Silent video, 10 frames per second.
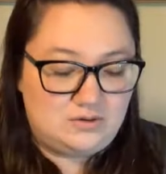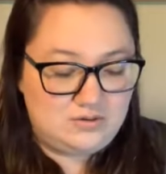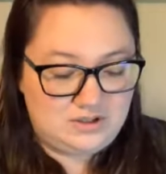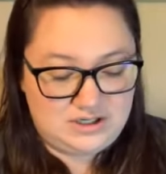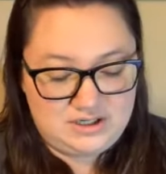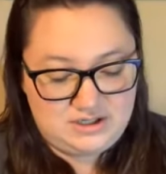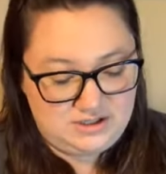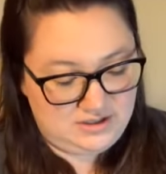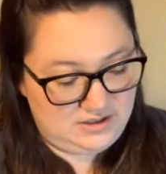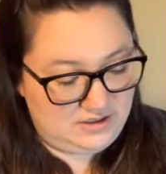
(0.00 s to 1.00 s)
or
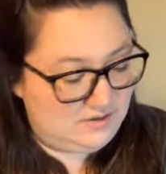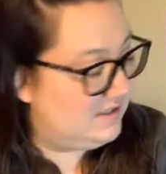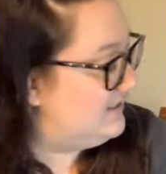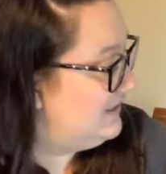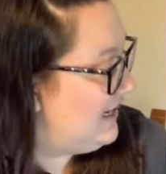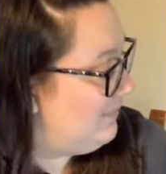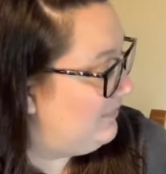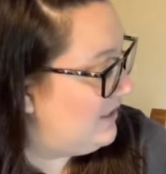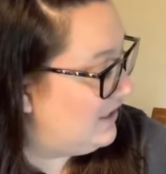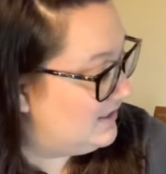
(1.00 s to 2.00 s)
you can snap
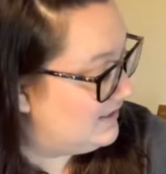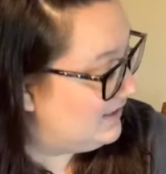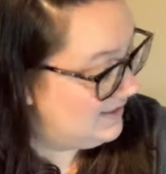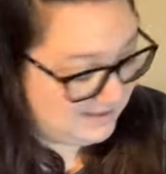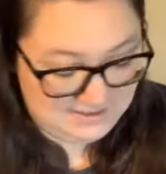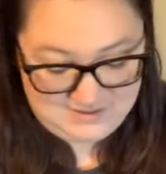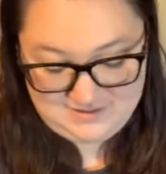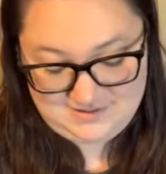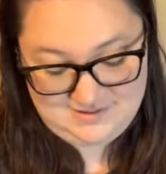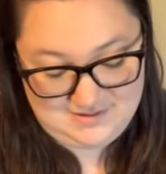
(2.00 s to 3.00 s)
these.
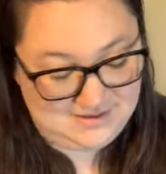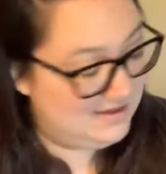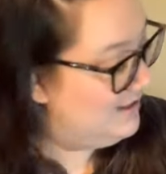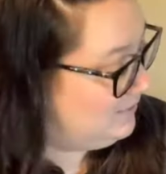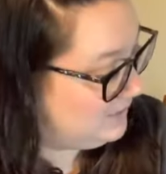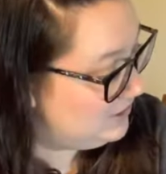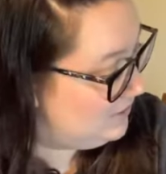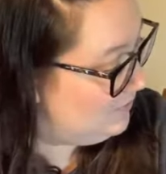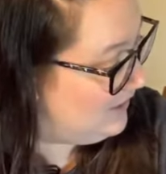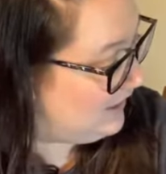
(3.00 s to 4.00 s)
What
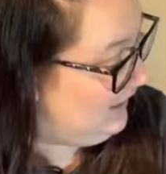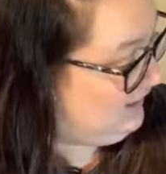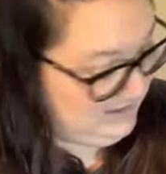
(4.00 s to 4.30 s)
you doing?